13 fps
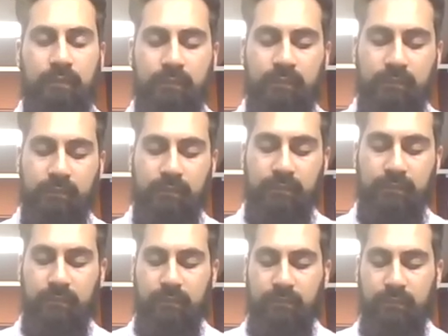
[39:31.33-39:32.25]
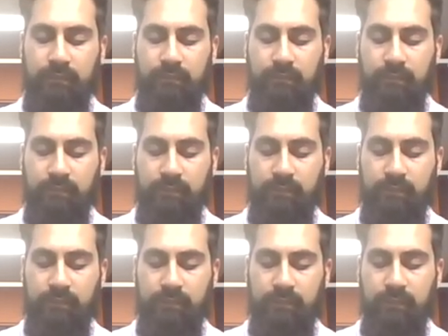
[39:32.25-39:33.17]

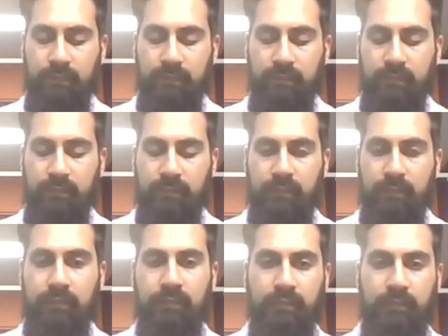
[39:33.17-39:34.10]
[no speech]